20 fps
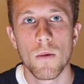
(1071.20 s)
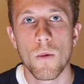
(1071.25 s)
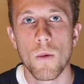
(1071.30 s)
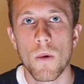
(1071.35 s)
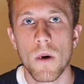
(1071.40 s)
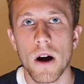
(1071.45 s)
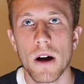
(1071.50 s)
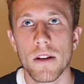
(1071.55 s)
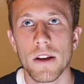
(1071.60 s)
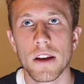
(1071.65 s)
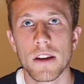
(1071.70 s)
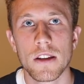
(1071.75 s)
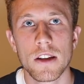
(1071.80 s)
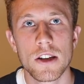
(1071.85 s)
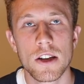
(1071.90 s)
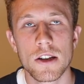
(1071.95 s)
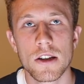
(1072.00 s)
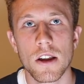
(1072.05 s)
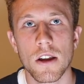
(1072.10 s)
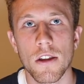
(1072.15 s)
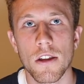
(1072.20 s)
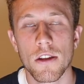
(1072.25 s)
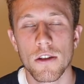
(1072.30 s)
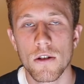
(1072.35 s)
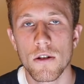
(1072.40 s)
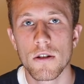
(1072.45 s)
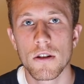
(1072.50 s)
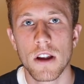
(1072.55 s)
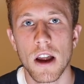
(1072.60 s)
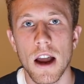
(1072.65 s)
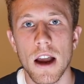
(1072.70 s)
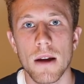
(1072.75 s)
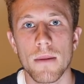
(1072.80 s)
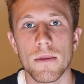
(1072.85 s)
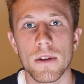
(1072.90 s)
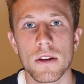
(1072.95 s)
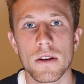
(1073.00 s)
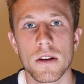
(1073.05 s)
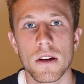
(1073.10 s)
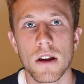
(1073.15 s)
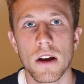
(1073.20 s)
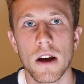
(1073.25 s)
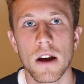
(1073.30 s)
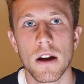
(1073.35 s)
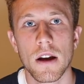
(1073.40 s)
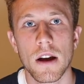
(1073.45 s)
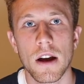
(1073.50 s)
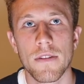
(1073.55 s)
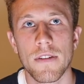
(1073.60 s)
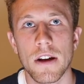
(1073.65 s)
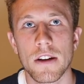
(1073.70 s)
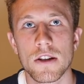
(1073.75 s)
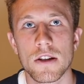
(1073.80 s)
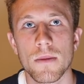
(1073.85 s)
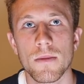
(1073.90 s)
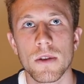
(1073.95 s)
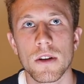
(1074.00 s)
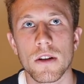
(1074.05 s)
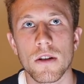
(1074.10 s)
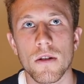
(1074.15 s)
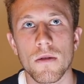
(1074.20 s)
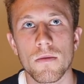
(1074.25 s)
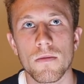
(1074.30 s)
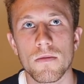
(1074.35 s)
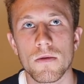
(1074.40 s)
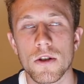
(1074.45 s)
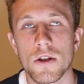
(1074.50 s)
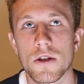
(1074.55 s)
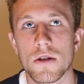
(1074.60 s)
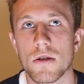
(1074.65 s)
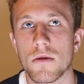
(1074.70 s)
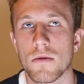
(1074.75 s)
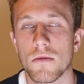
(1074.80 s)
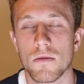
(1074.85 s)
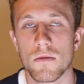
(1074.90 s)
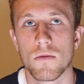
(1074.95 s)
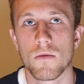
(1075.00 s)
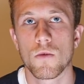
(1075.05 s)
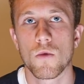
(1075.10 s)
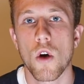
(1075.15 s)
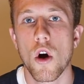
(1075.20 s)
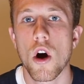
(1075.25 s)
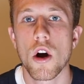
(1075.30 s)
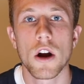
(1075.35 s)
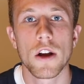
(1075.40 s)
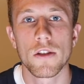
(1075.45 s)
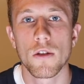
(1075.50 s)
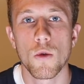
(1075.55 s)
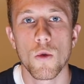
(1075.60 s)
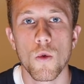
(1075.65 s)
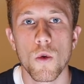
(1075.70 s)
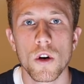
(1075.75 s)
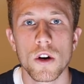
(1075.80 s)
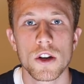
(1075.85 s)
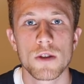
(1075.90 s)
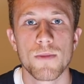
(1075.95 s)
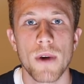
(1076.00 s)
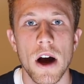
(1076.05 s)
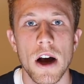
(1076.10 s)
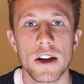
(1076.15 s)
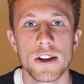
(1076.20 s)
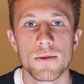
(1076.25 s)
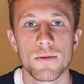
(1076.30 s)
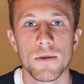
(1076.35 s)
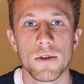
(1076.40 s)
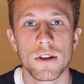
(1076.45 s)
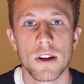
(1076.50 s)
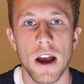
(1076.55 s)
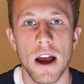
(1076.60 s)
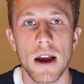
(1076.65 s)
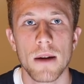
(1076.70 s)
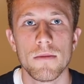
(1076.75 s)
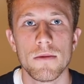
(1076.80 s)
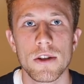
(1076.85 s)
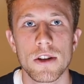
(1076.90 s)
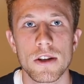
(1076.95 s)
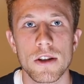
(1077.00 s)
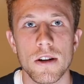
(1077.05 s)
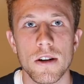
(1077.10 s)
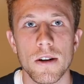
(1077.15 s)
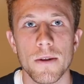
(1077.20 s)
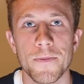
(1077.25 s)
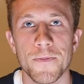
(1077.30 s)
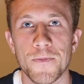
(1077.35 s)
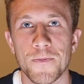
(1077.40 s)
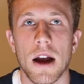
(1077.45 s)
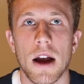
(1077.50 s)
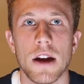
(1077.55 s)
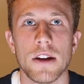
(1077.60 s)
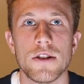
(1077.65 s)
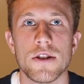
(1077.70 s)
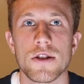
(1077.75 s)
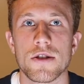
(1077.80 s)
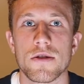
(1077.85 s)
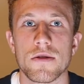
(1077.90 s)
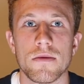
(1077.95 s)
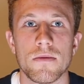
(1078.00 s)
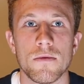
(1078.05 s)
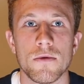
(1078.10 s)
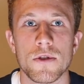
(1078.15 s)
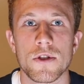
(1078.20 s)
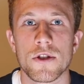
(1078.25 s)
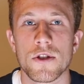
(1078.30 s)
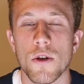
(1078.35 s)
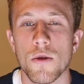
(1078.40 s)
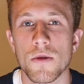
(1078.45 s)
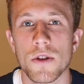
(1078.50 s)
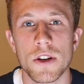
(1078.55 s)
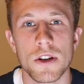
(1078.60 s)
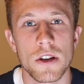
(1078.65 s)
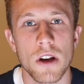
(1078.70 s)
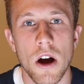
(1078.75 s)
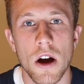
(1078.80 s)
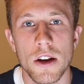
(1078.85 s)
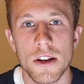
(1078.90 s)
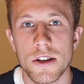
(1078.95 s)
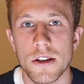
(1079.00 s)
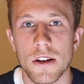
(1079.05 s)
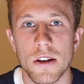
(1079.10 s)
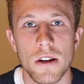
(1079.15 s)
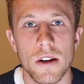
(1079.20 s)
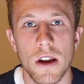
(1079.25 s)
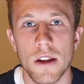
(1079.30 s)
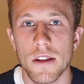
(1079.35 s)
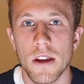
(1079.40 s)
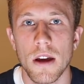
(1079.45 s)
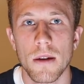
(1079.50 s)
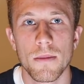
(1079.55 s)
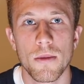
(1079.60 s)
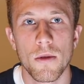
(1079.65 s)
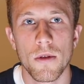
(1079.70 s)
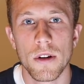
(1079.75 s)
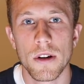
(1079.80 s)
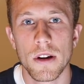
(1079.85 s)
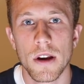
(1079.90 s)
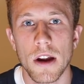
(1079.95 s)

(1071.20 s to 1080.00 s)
What, like, this is the 3rd time that I've had something go just wrong at the worst possible time this year. I just was so exhausted at that point.